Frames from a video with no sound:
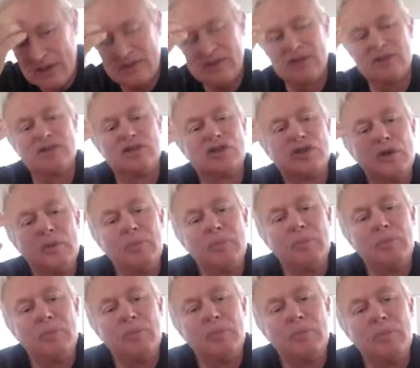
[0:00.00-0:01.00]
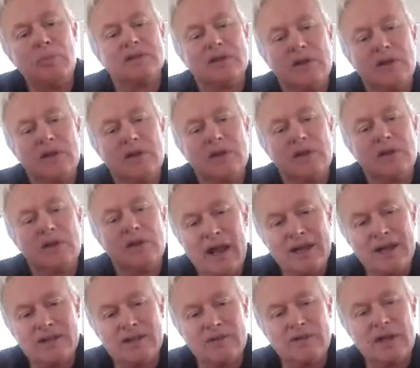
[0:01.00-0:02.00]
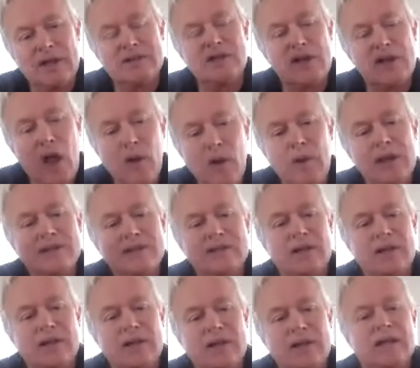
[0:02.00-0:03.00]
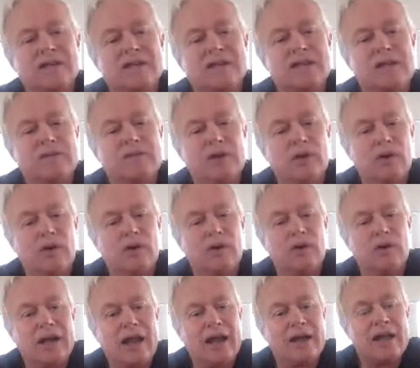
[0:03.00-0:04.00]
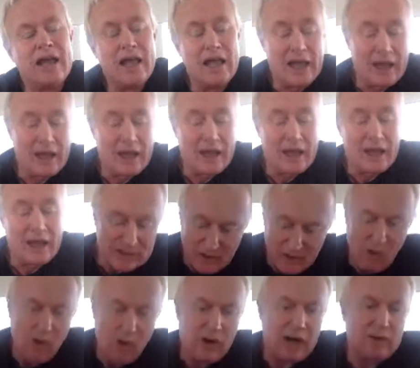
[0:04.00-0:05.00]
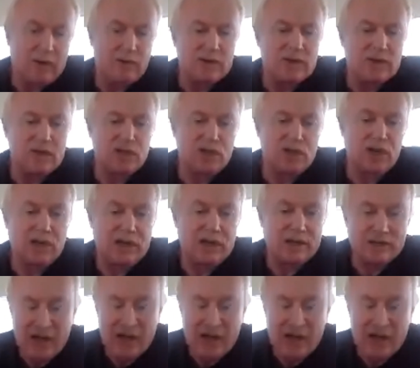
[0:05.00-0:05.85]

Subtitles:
cortex is super dumb. It's not creative. There's no insight that Stephen Hawking had. if Stephen Hawking was a